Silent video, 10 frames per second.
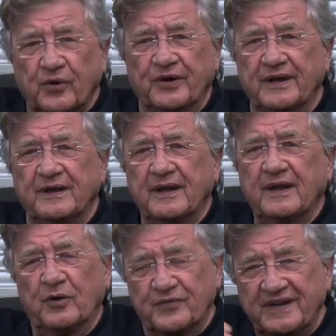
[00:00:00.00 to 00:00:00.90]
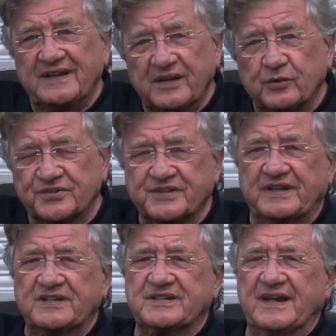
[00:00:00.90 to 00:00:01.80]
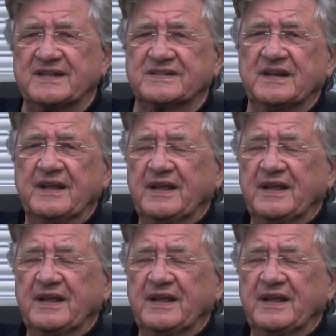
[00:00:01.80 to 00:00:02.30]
I wouldn't have had the chance to stop the car anyhow.